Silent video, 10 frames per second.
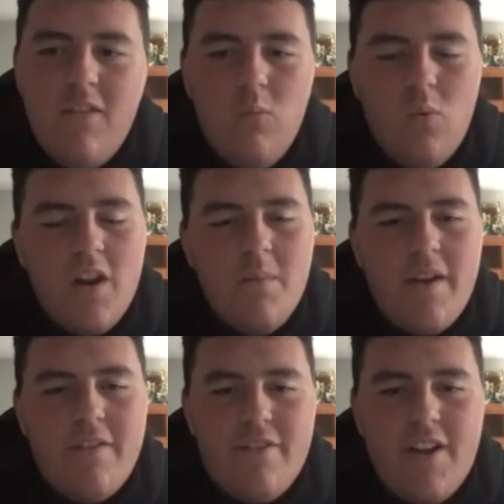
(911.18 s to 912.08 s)
one of
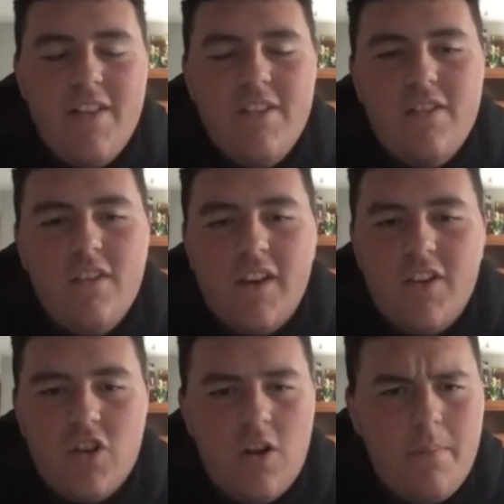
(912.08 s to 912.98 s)
my friends to like
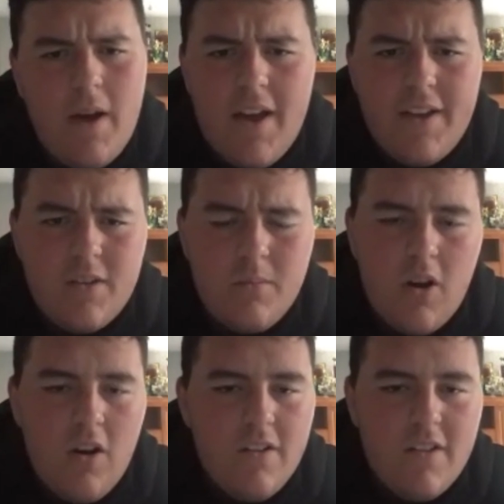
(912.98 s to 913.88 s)
start buying some
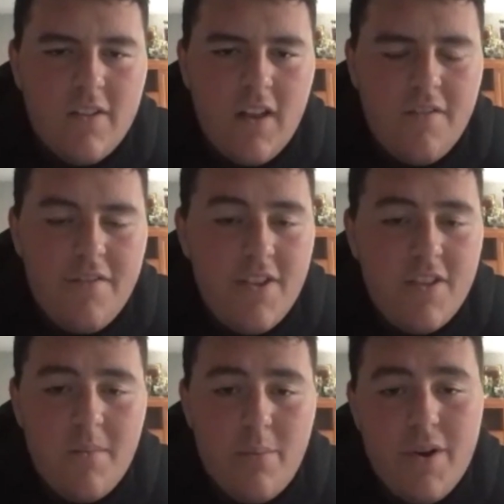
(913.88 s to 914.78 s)
cards and stuff. He's
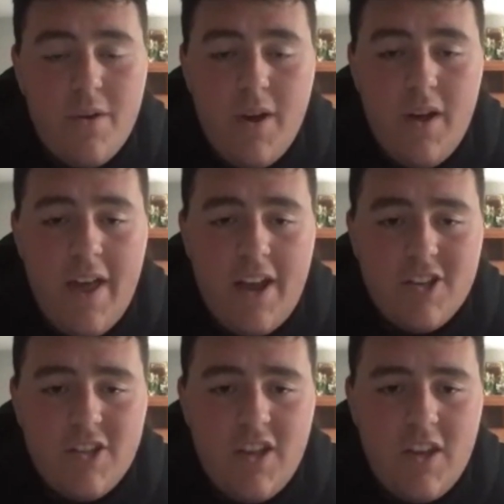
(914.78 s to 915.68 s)
done pretty well
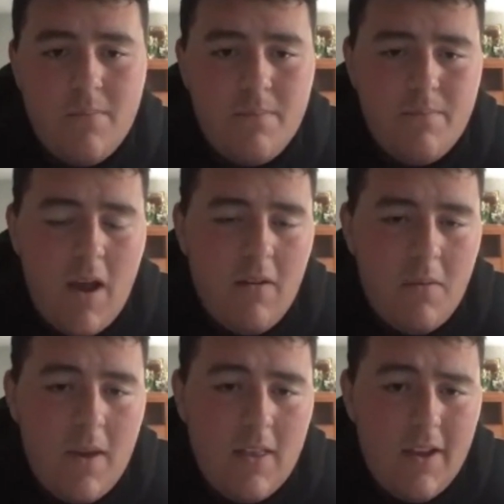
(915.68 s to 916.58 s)
actually. He's probably
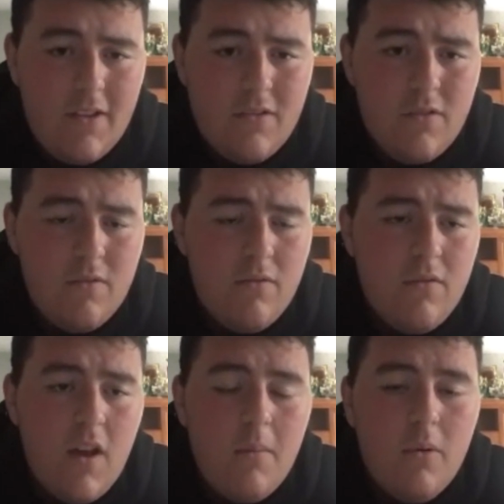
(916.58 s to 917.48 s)
made like
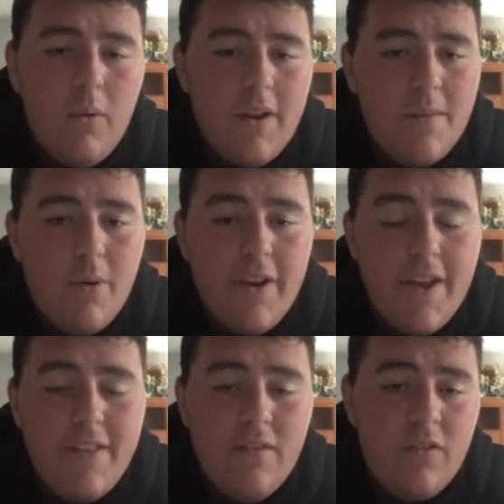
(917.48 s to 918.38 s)
double what he put
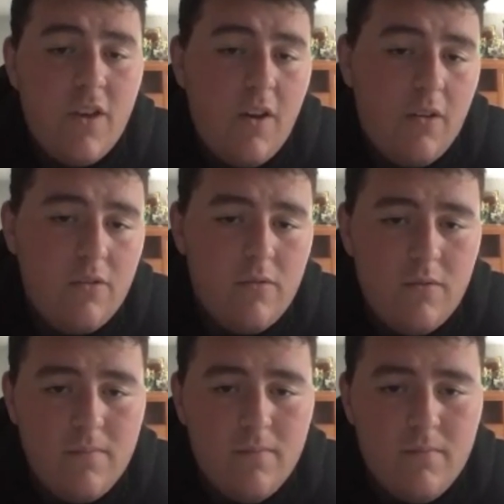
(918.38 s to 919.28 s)
in. So
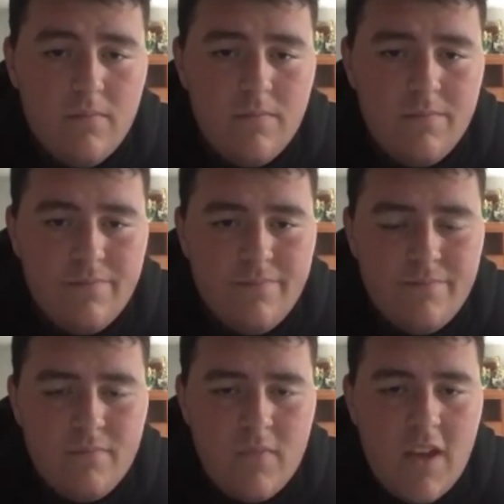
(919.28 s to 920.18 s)

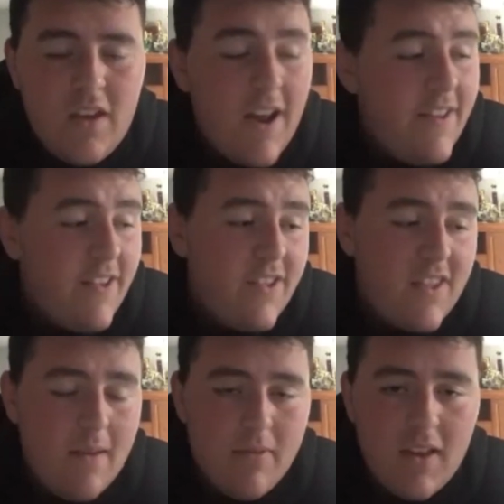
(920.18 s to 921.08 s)
he kind of does the
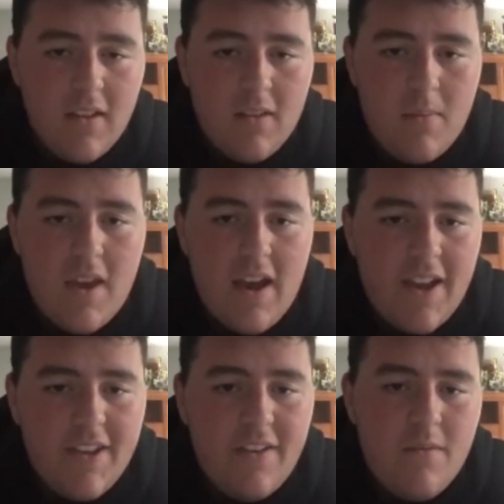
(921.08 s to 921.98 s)
same thing as me. I
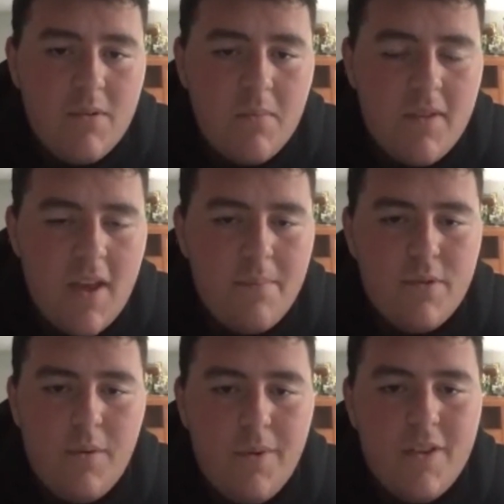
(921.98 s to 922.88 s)
give him some tips
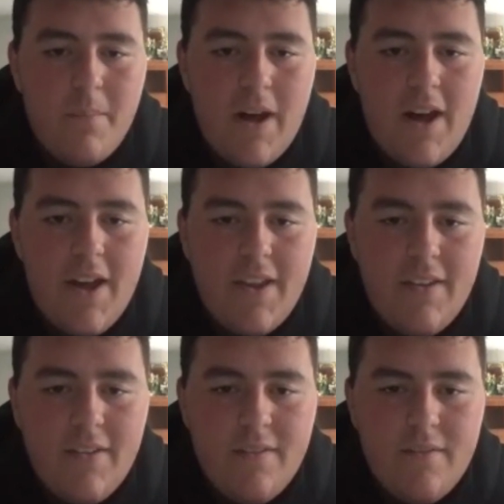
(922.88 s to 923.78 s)
on what to buy and
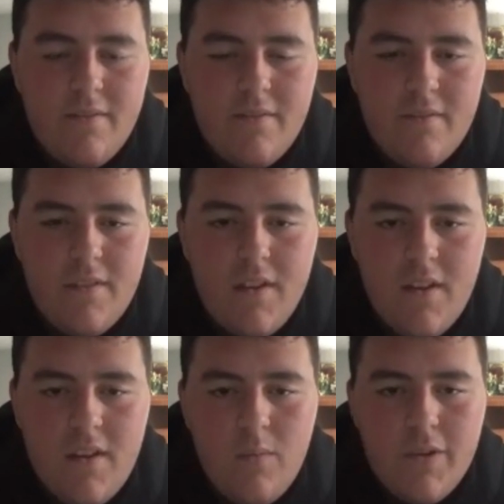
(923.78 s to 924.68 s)

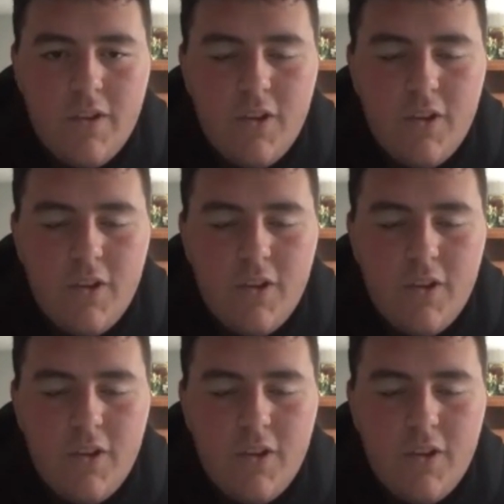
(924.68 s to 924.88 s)
what to look